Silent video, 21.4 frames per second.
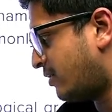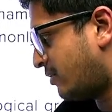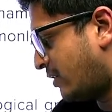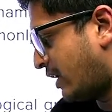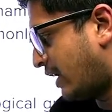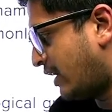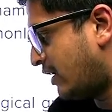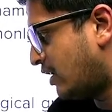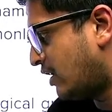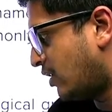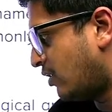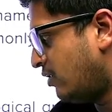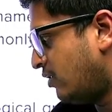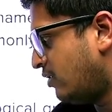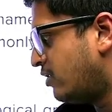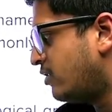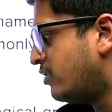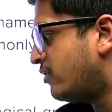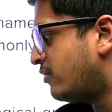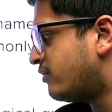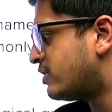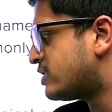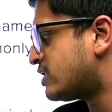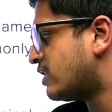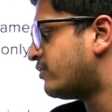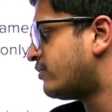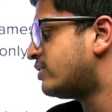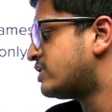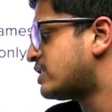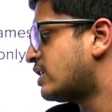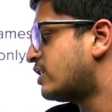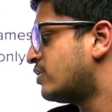right now which
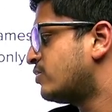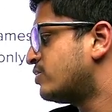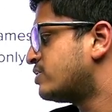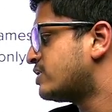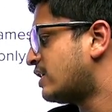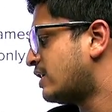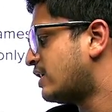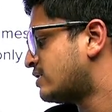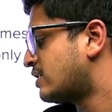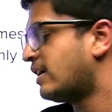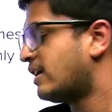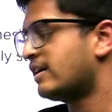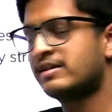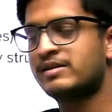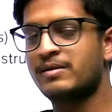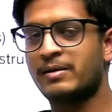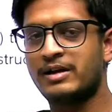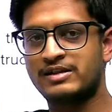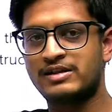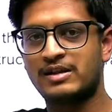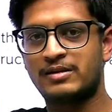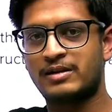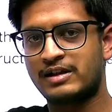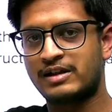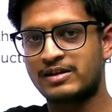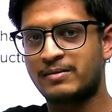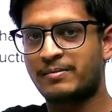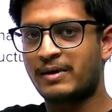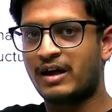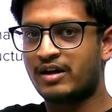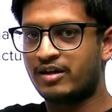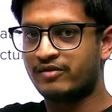are used as a
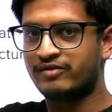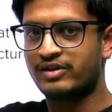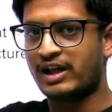part of